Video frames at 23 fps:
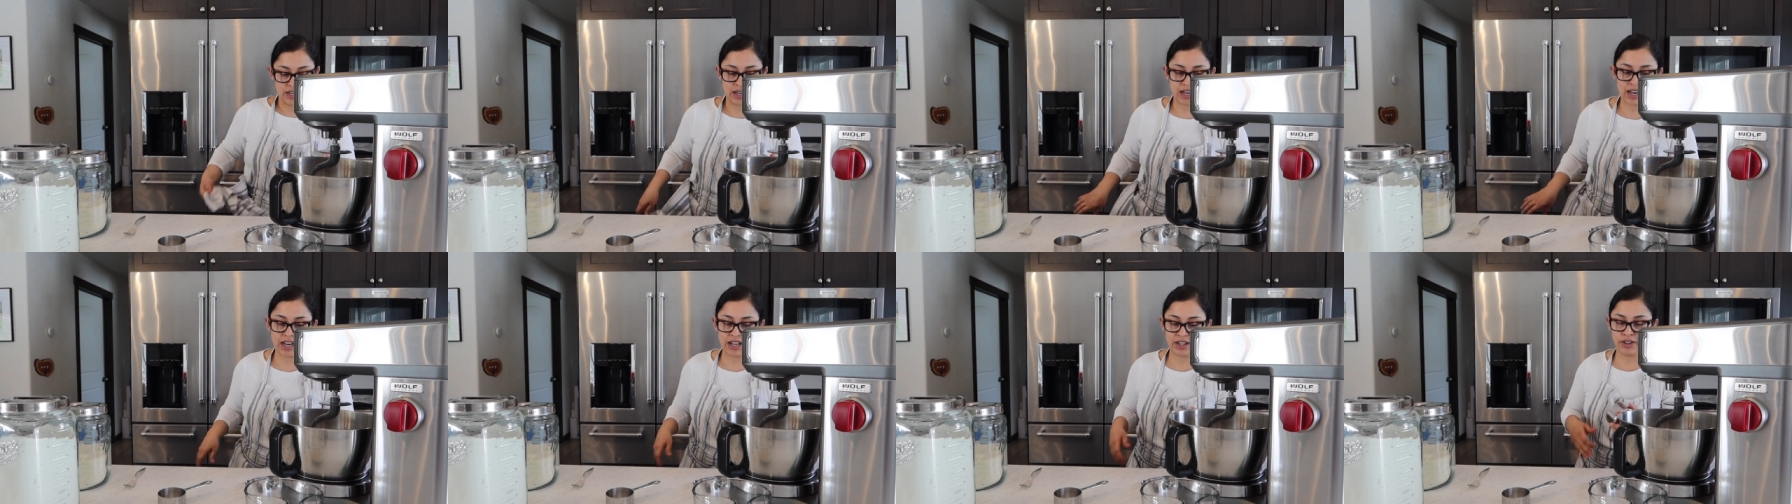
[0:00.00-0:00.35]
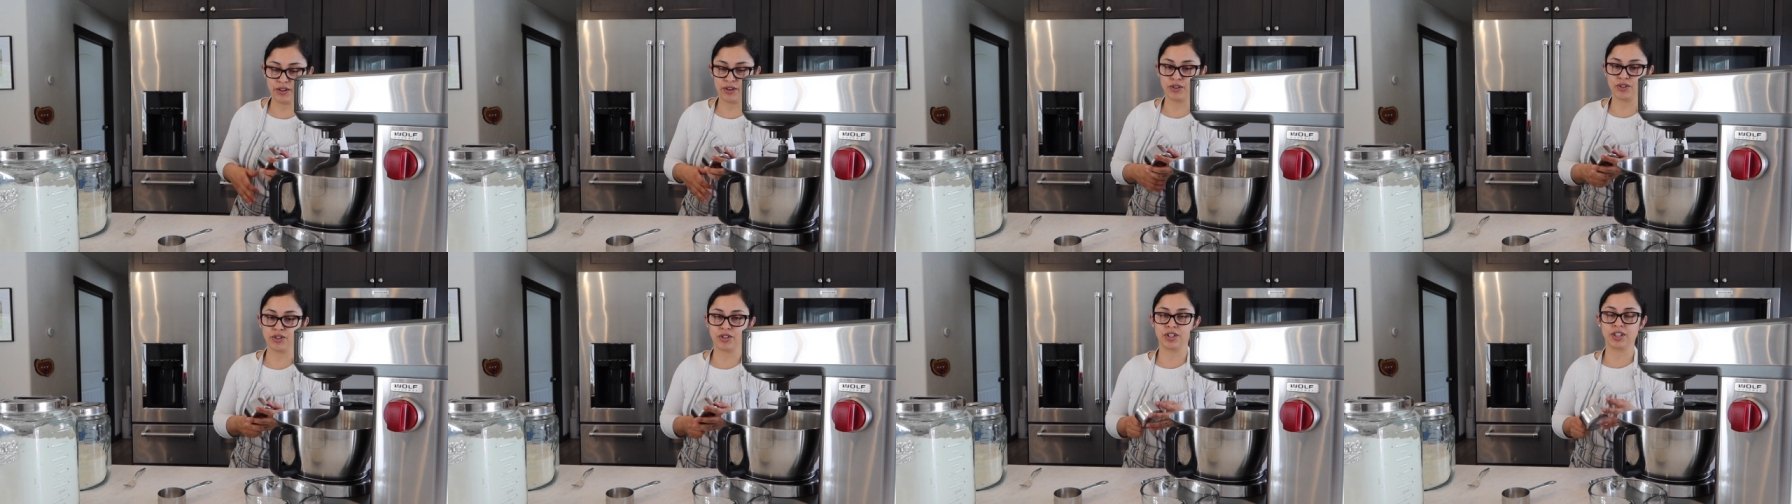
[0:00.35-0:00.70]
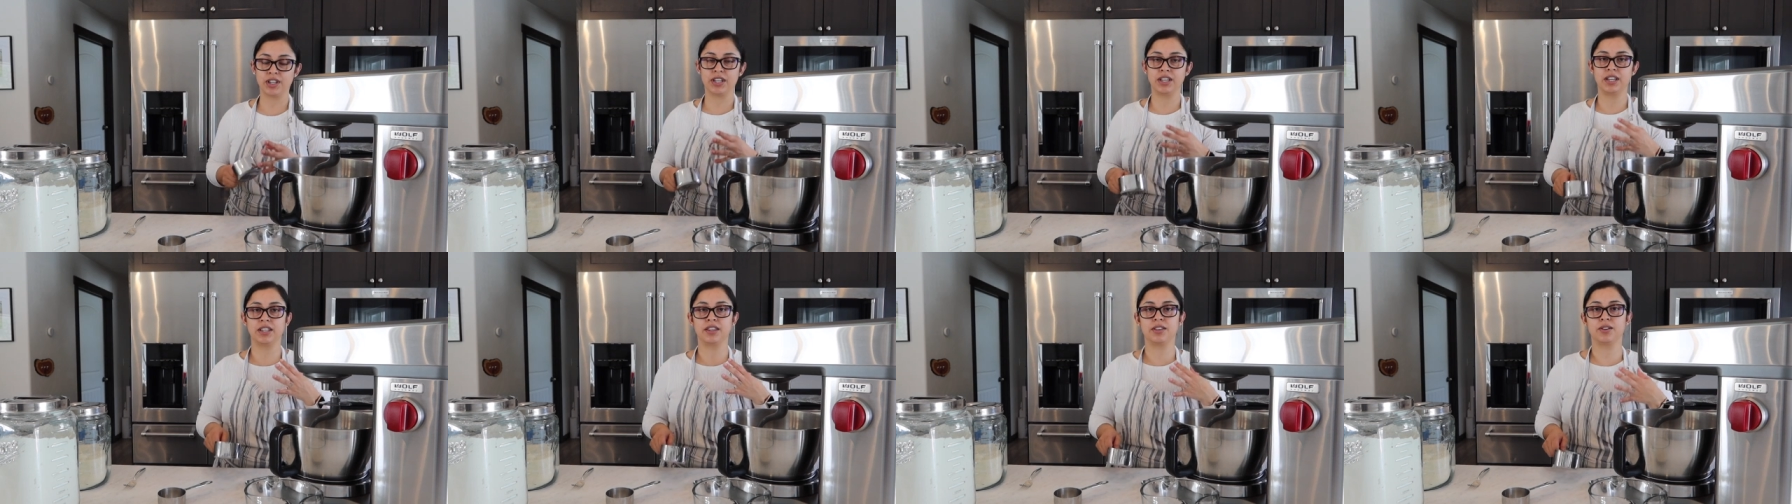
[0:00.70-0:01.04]

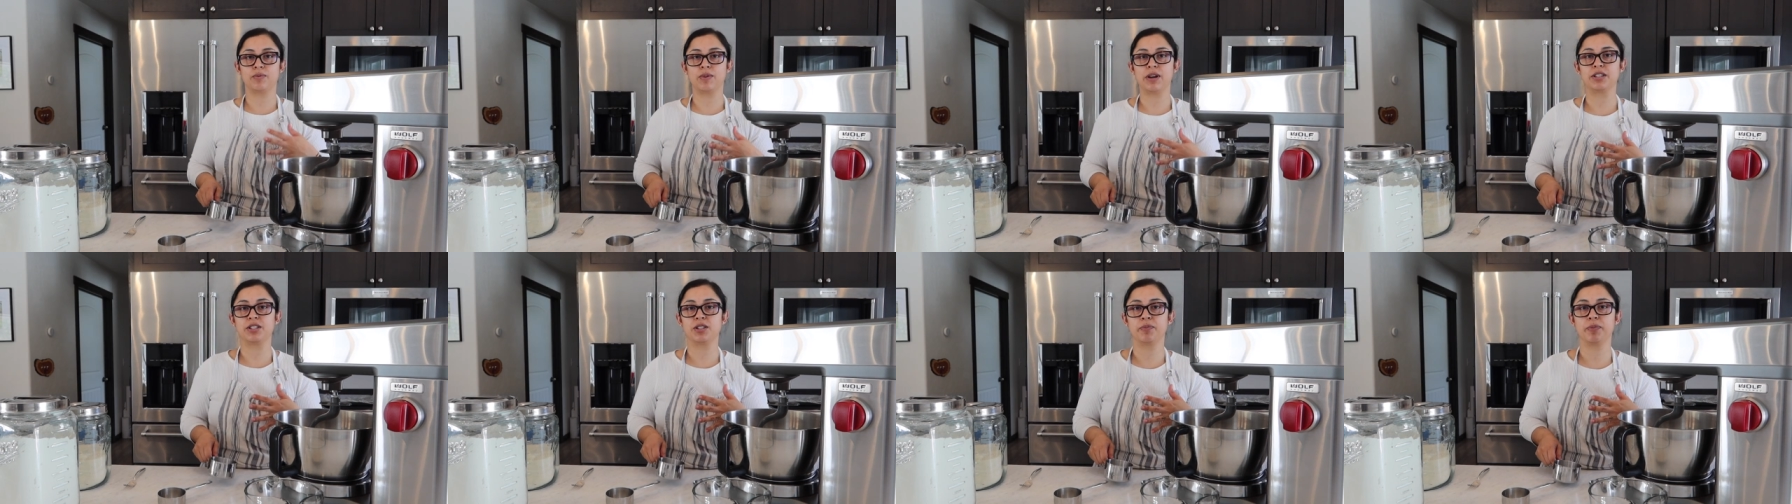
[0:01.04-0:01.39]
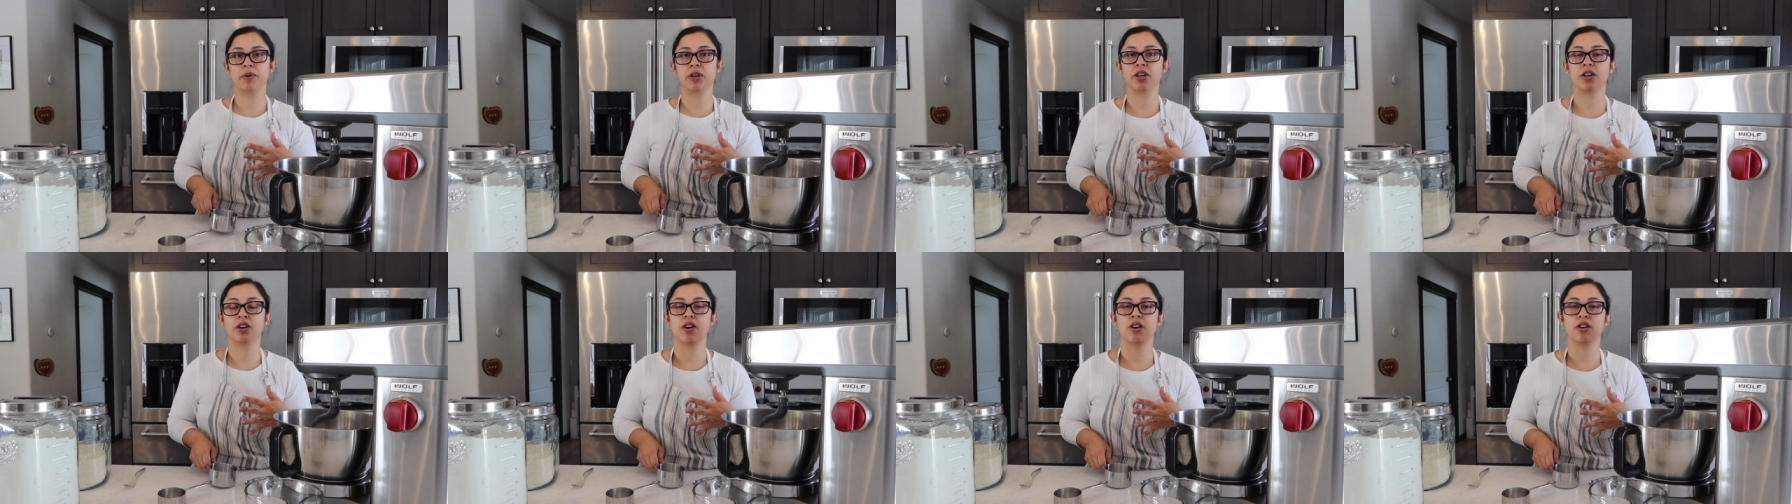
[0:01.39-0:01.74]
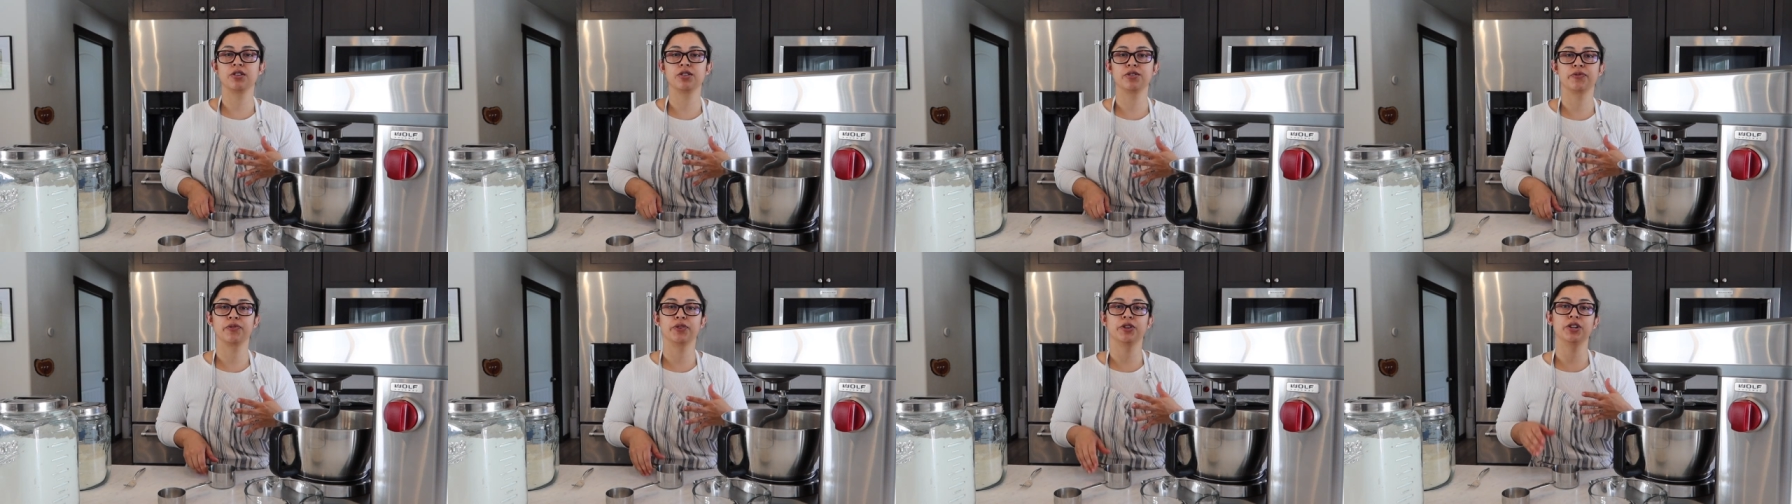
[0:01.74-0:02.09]
the recipe
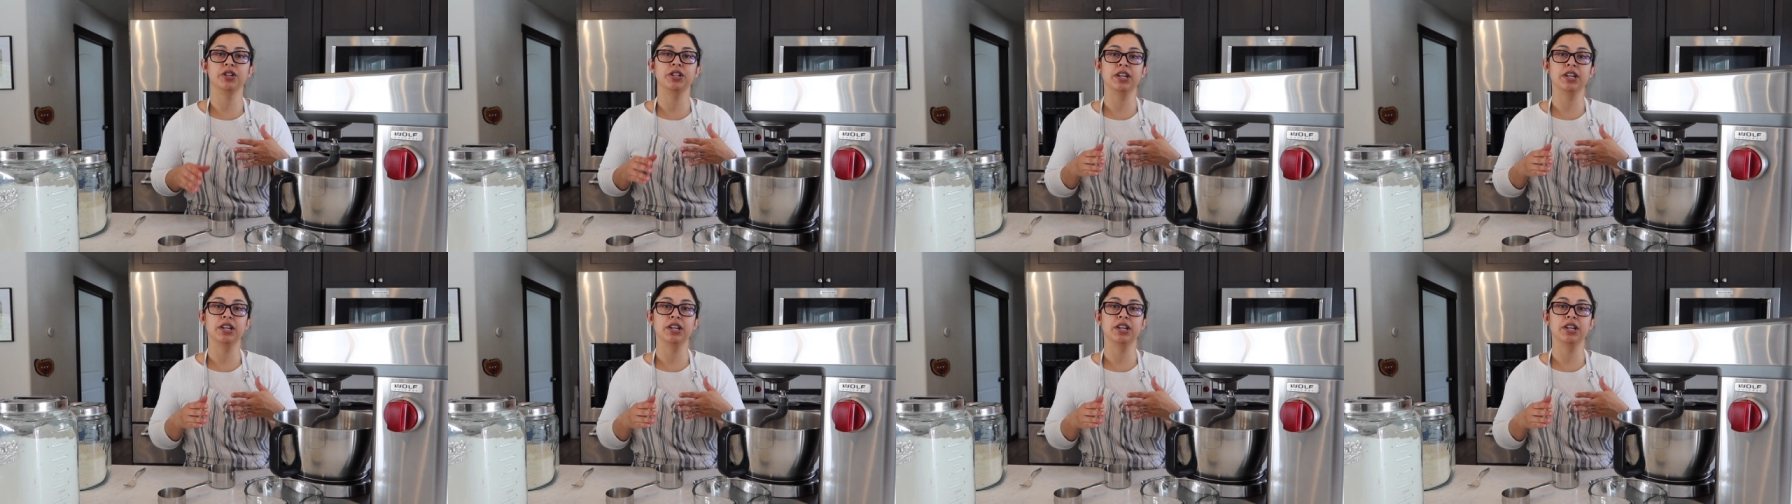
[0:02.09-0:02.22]
calls for